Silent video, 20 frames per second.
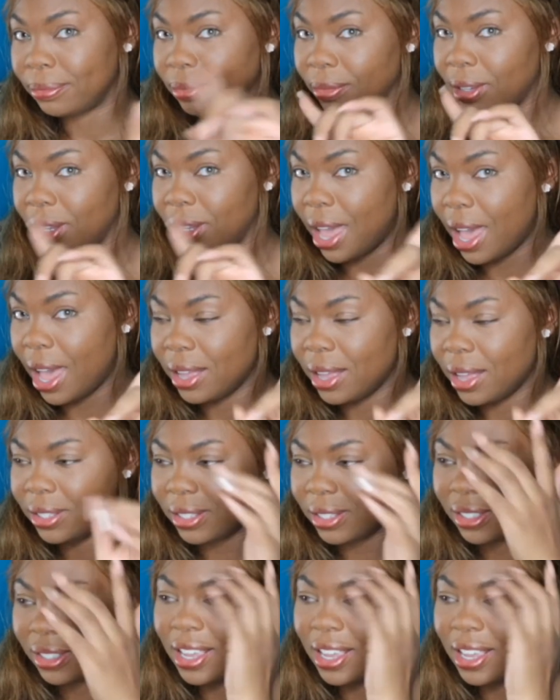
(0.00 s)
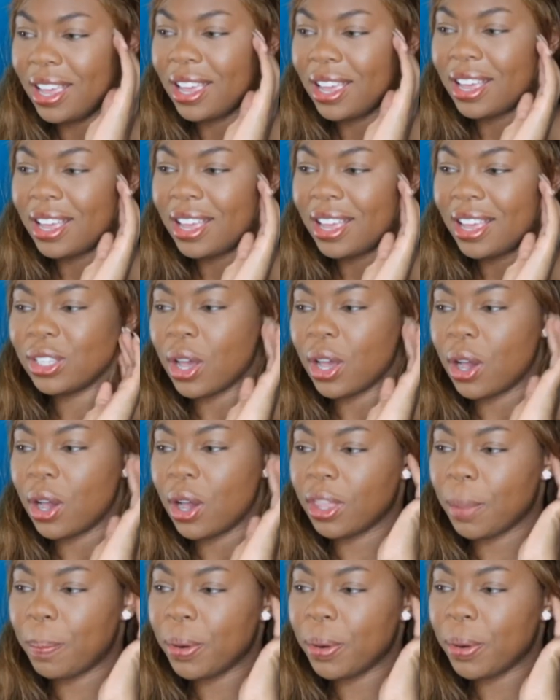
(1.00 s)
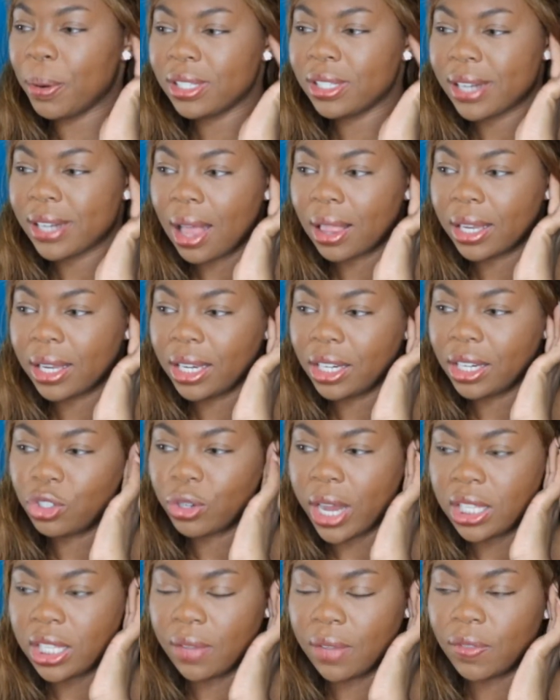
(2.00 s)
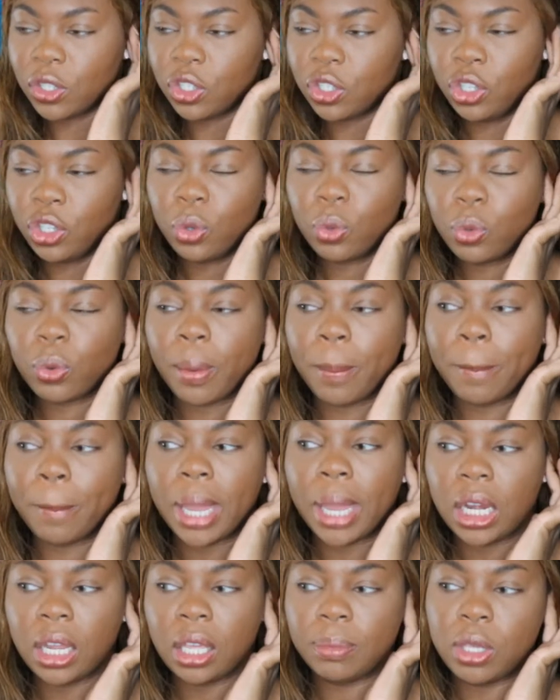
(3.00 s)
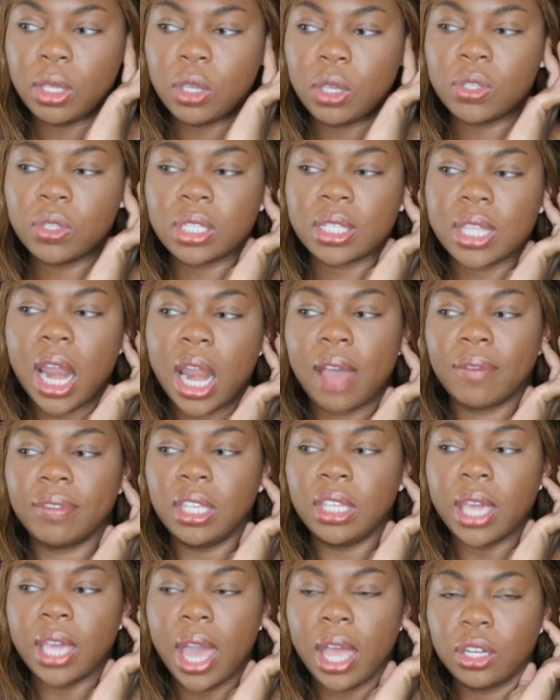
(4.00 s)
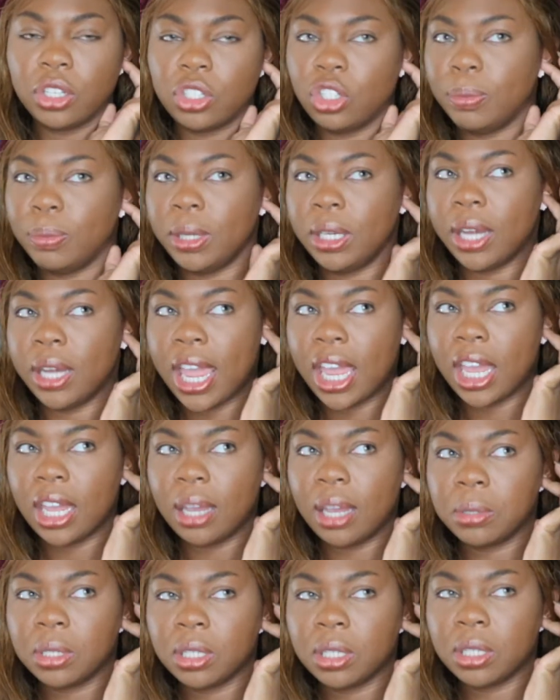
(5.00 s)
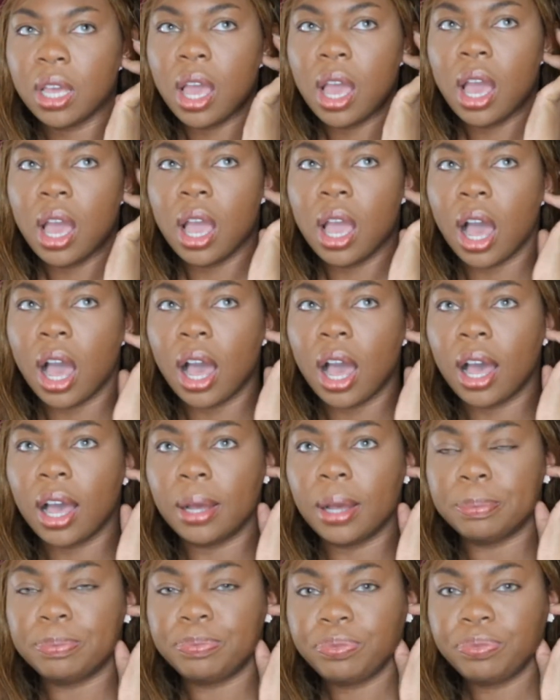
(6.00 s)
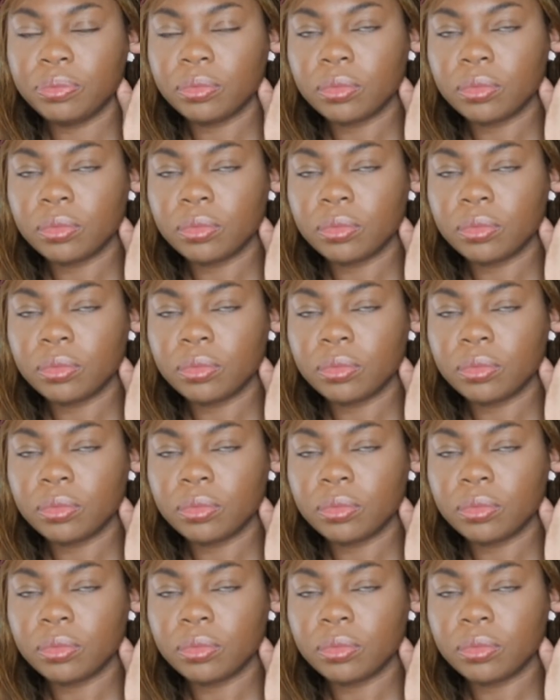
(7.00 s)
Yes? So the personality traits of the two remaining muses that have yet to be named, the